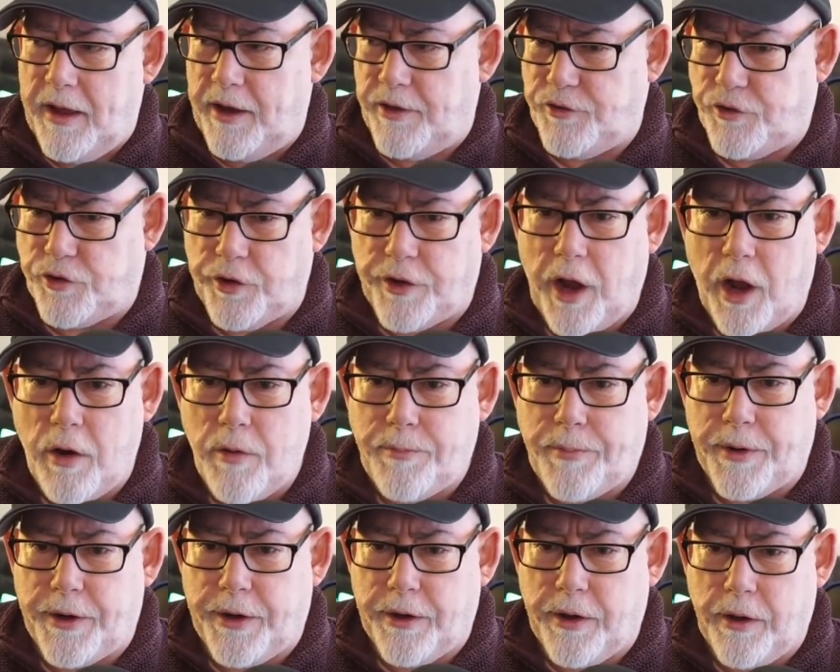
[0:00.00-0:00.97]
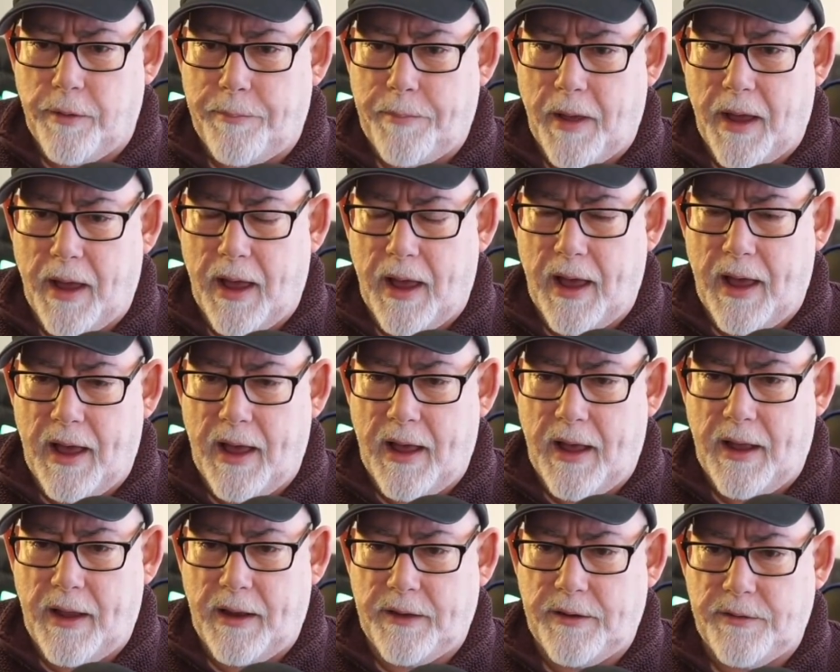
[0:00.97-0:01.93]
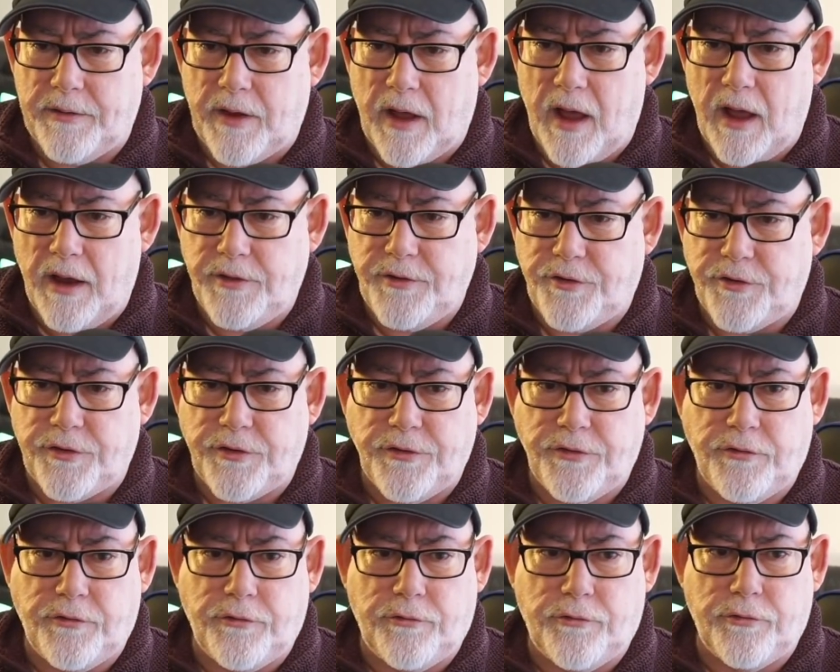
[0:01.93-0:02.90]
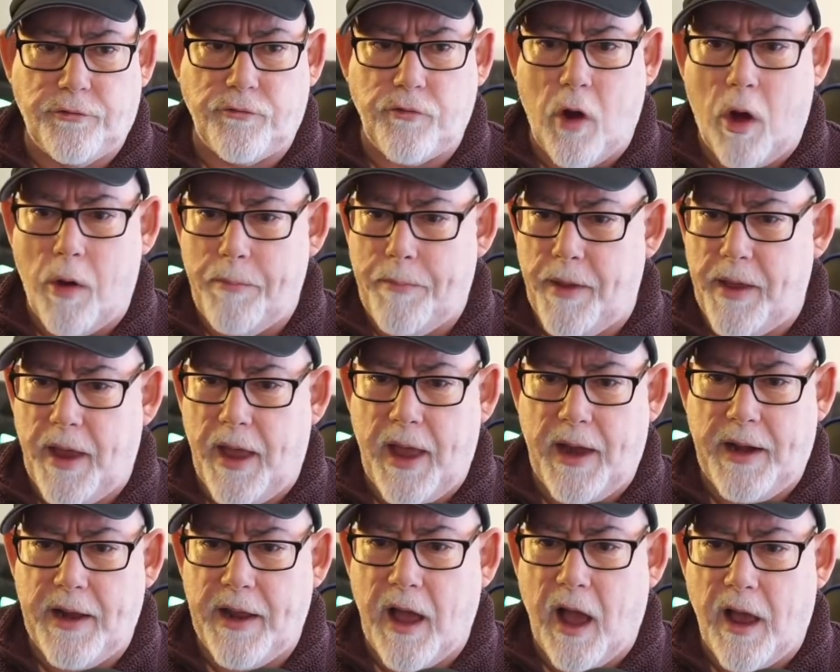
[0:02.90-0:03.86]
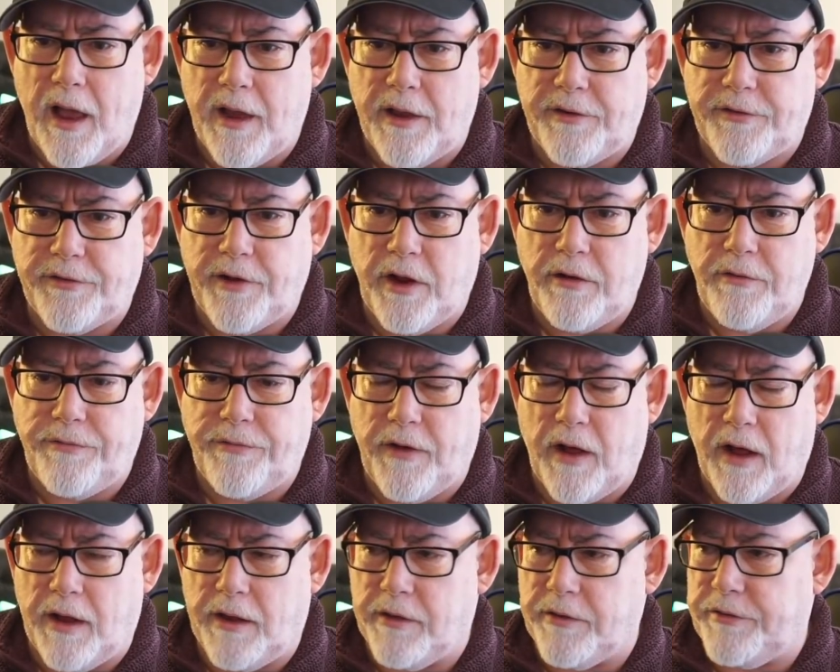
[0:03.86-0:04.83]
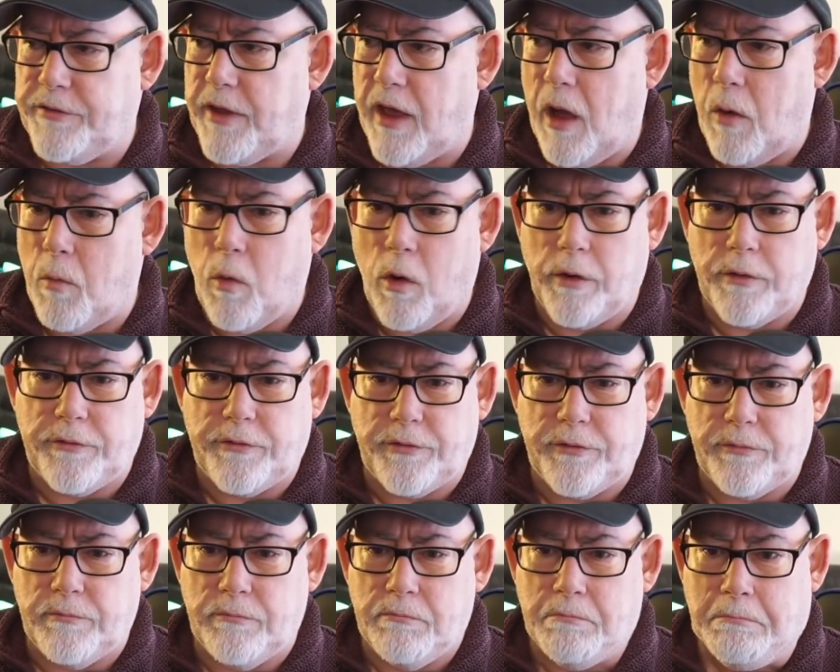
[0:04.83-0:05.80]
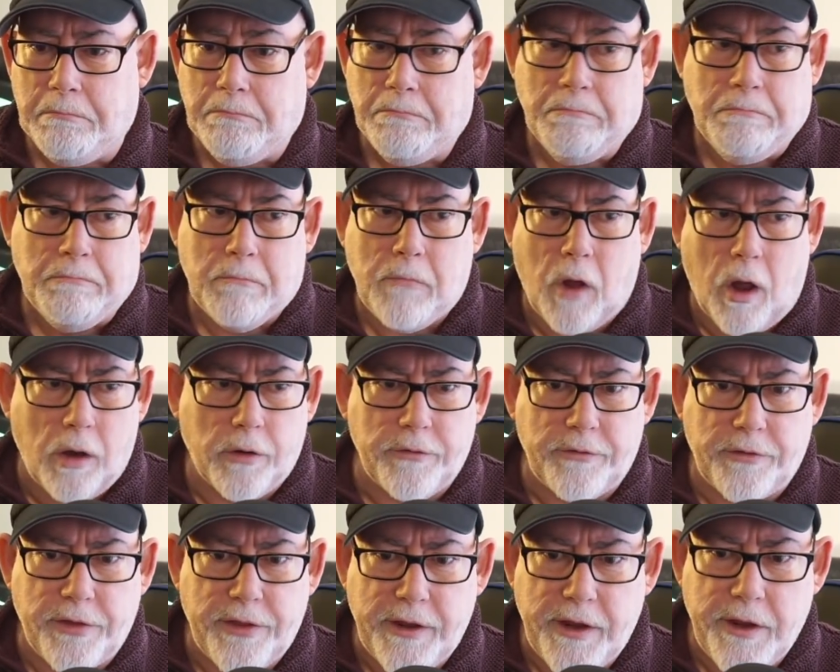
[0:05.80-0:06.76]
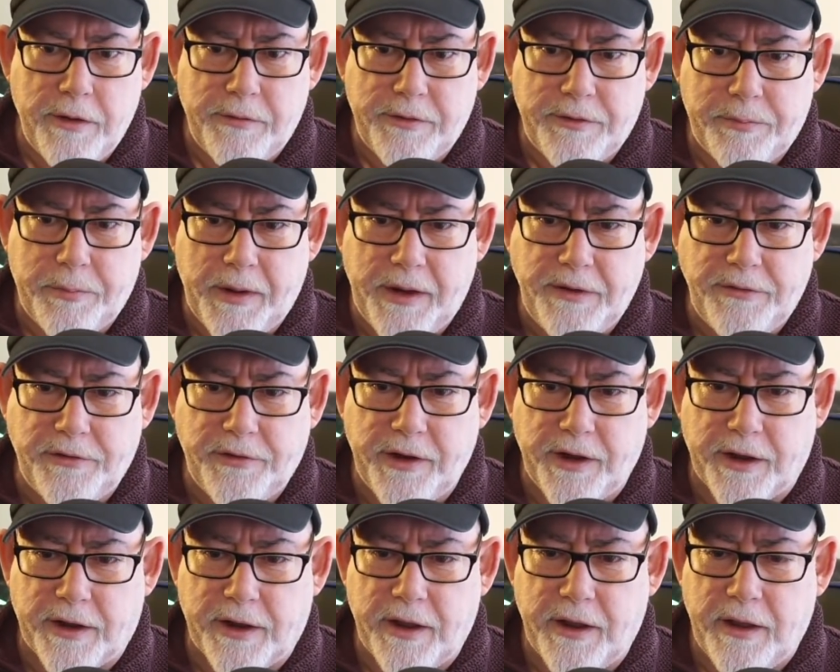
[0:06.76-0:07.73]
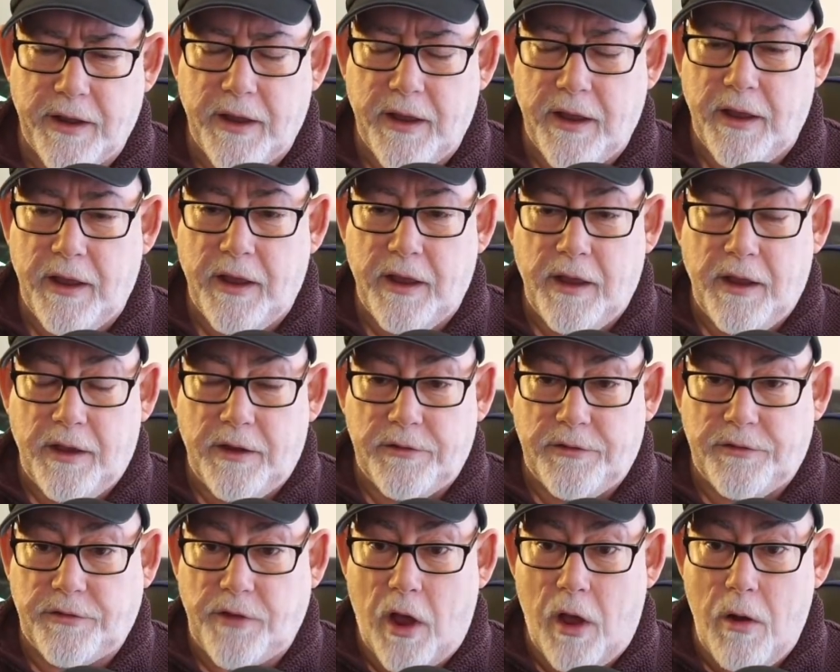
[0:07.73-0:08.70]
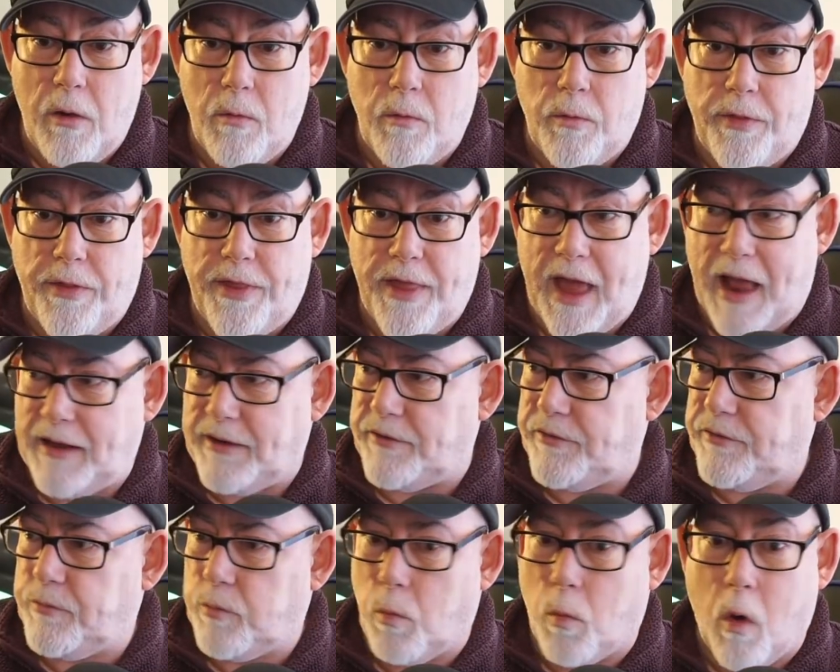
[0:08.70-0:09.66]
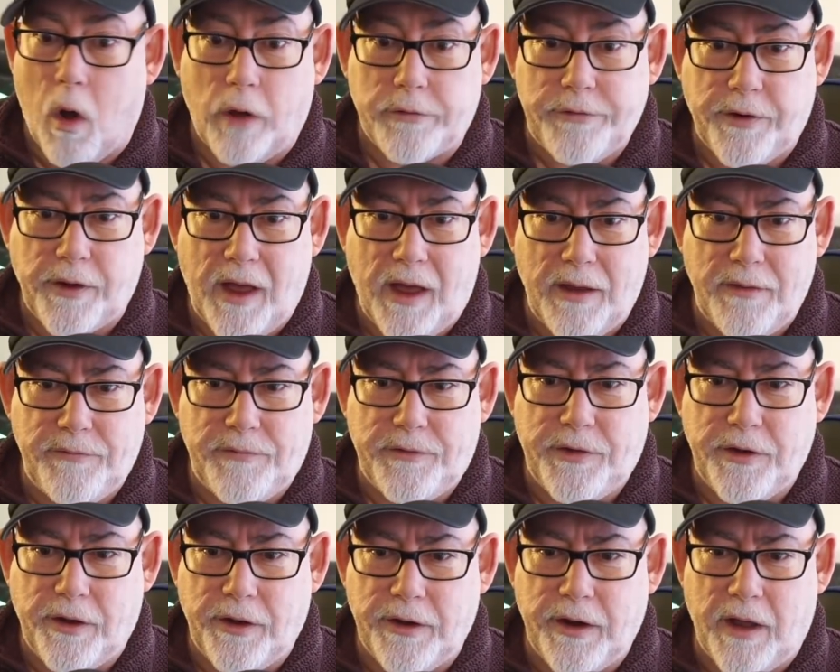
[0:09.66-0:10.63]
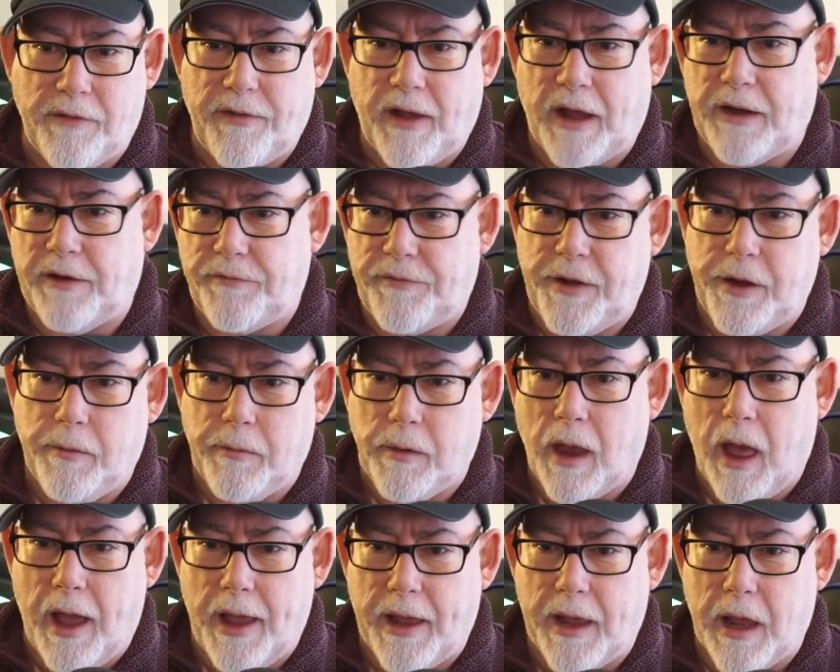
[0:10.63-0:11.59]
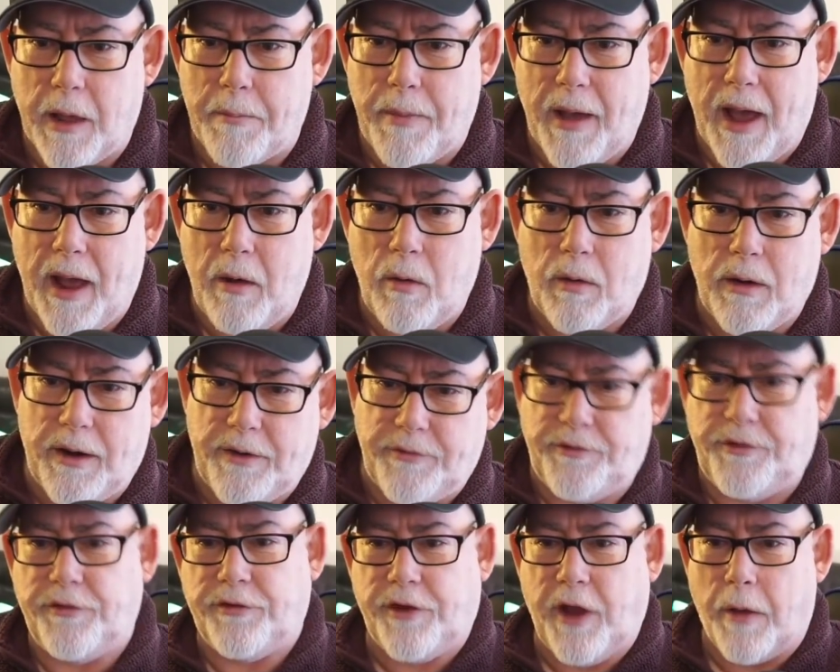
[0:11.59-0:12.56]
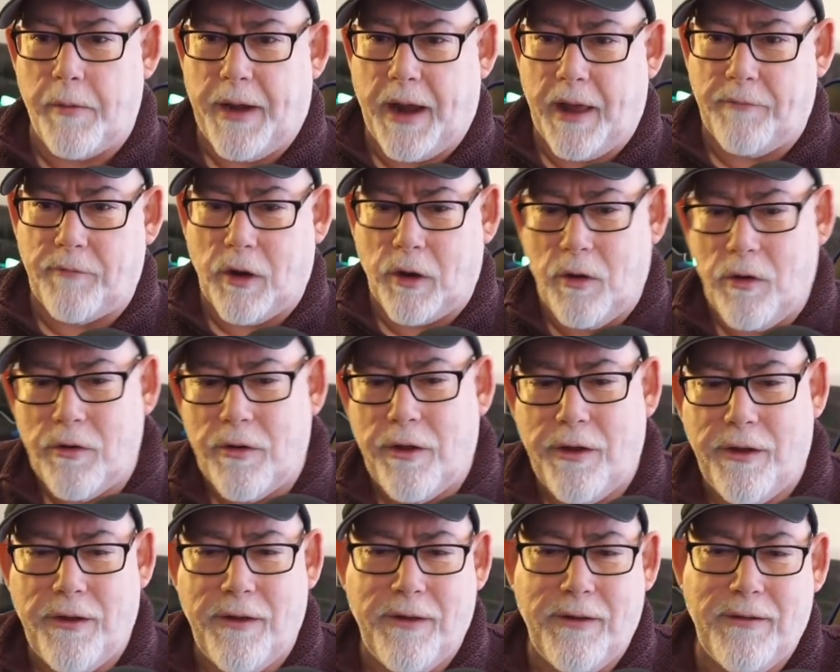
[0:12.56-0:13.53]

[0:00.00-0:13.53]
it should open up, and I just drop any ISO files that I want onto the USB stick. So that's what I've done. I've had a few lying about. Let's just go and have a look.